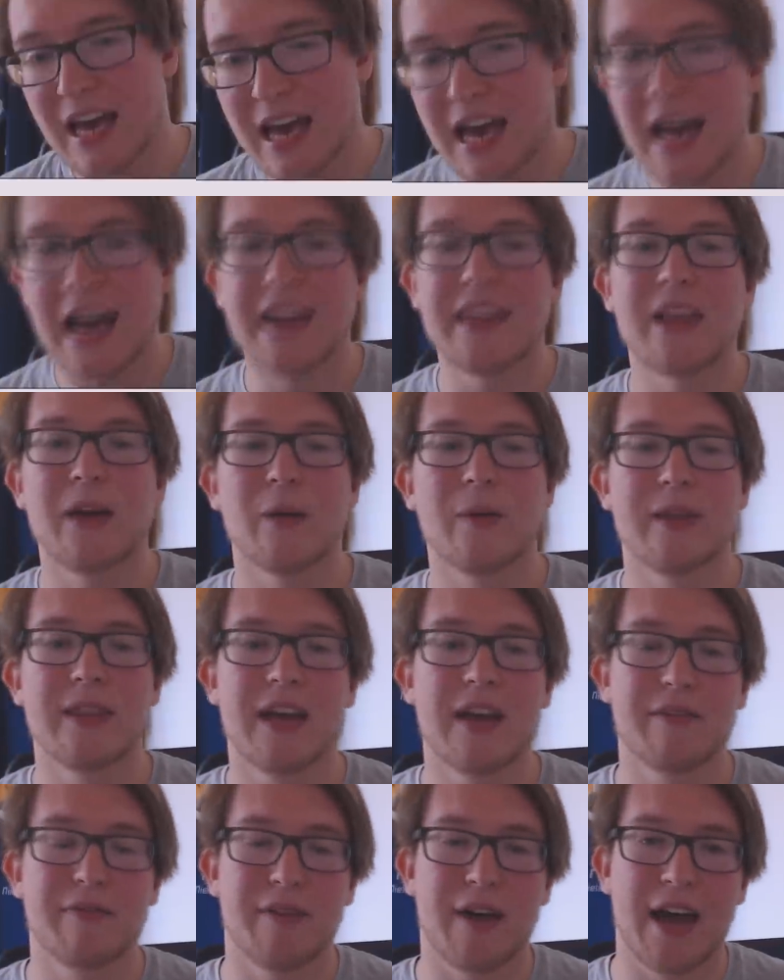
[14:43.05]
and they win
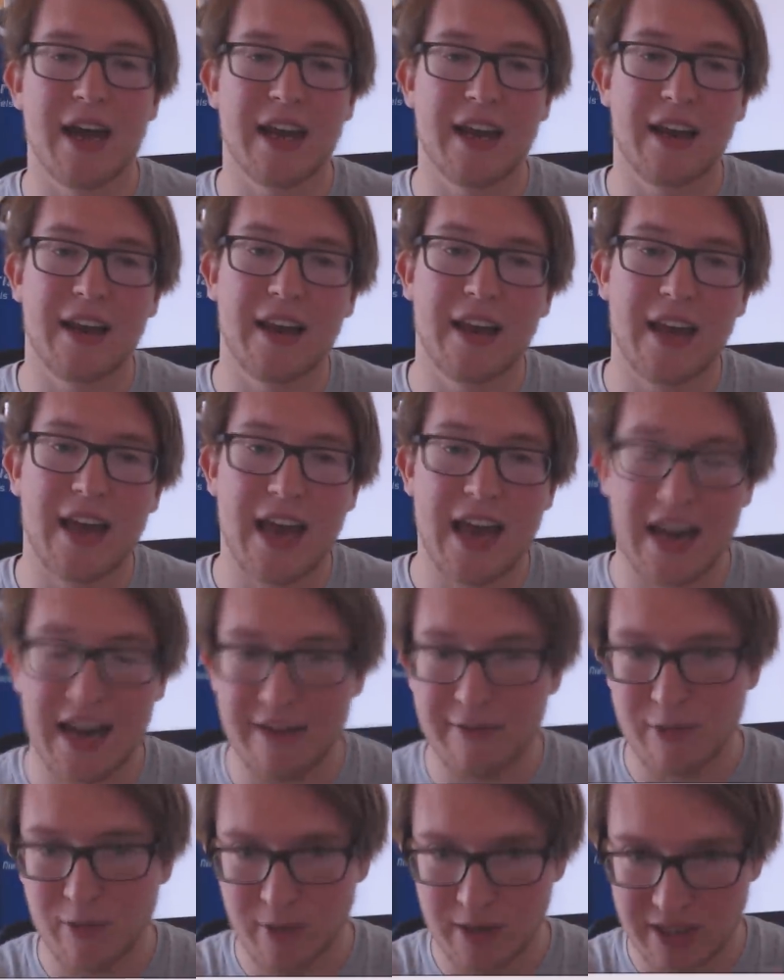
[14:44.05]
that final, and
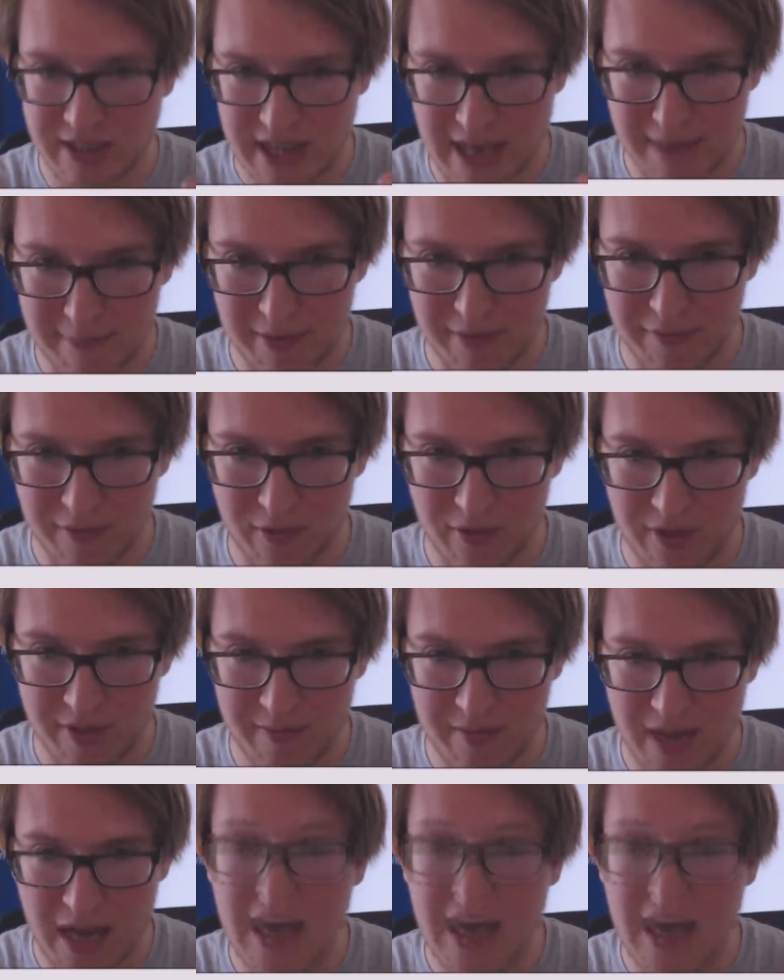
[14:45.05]
everyone is happy for them.